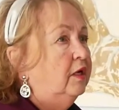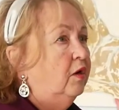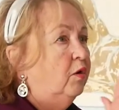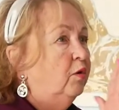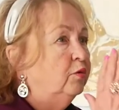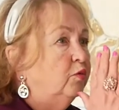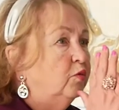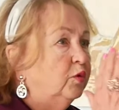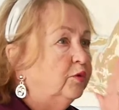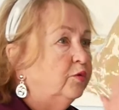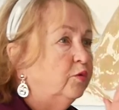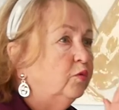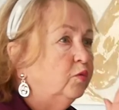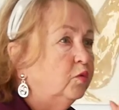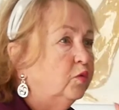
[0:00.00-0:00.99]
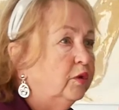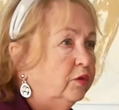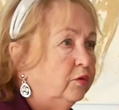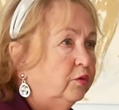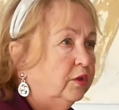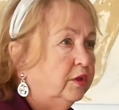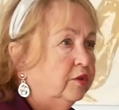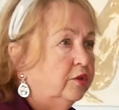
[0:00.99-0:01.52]
on what you want
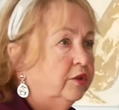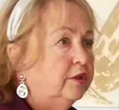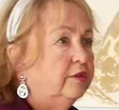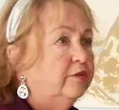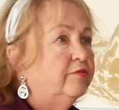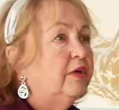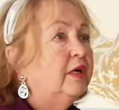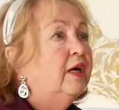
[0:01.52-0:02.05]
to achieve,